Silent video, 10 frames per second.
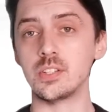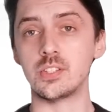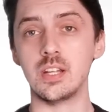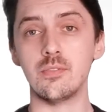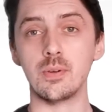
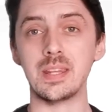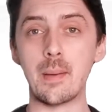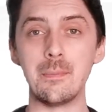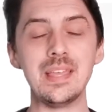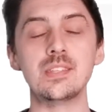just delivering
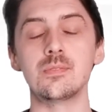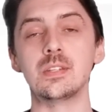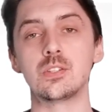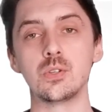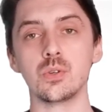that piece of
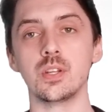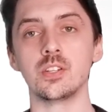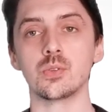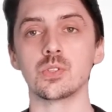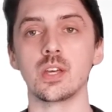it to your
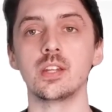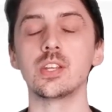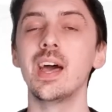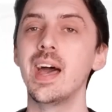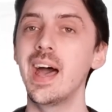digital signage.